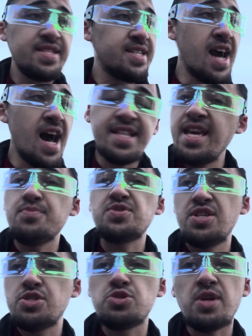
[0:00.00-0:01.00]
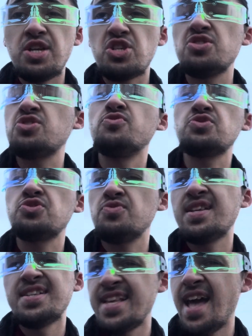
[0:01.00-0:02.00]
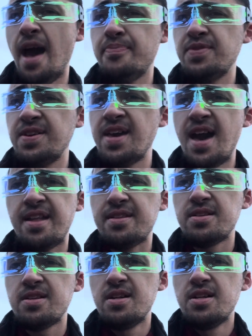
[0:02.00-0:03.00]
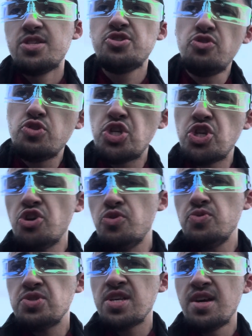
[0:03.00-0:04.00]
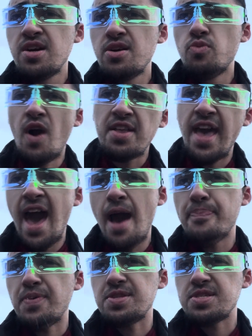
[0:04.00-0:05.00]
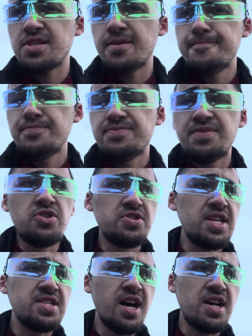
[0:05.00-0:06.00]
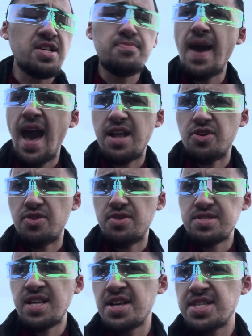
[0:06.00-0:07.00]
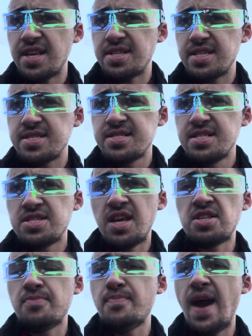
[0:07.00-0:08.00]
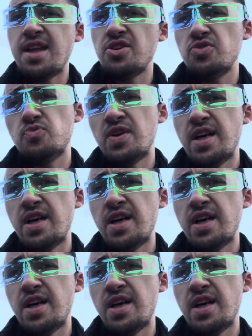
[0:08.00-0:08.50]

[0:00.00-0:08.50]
goddamn situation so it doesn't happen again? You choose what happens, because it doesn't matter, does it? Doesn't matter